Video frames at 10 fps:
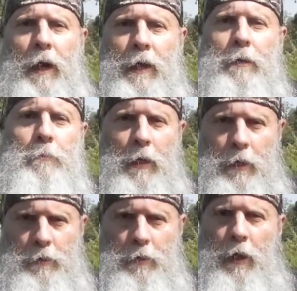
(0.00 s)
I am
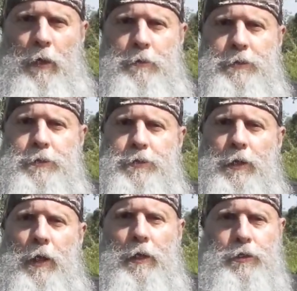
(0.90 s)
Laurence
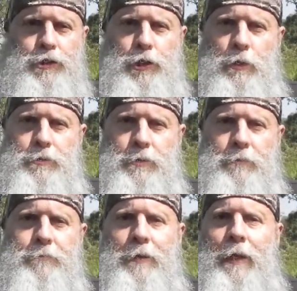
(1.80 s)

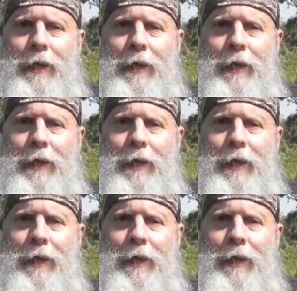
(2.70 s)
Joseph